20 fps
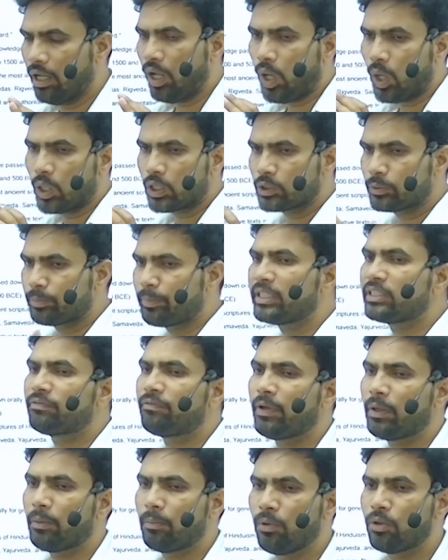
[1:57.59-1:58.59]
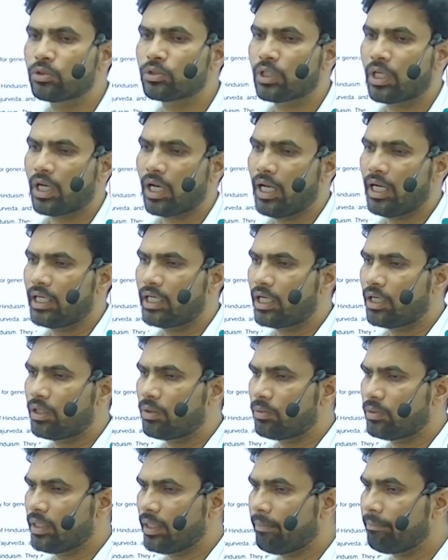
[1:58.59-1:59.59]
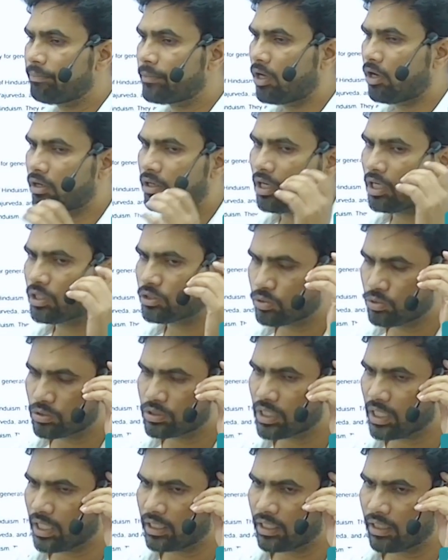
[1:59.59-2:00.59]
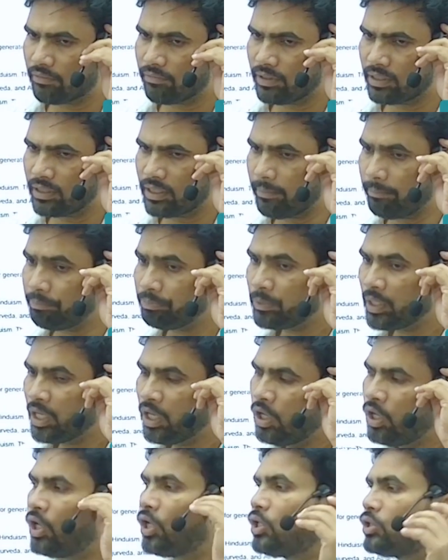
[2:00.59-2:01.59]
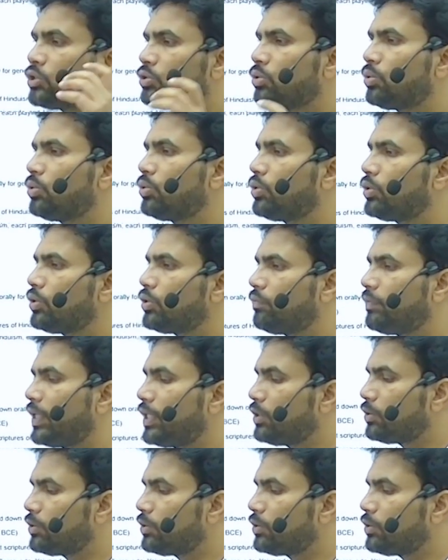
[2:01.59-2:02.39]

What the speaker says: specific books related to them or associated with them. So when you